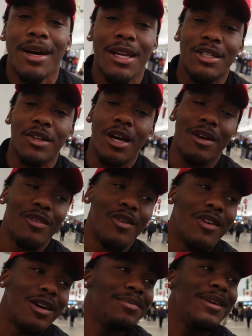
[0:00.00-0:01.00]
Money Train
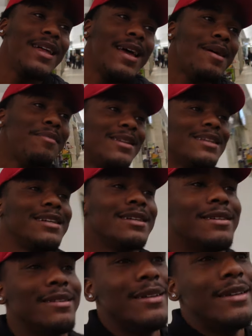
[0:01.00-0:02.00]
Road. Come get at me, nigga.
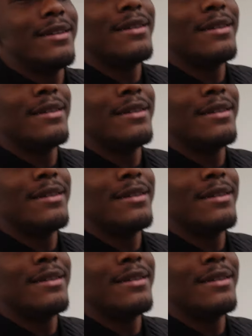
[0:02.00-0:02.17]
Yeah.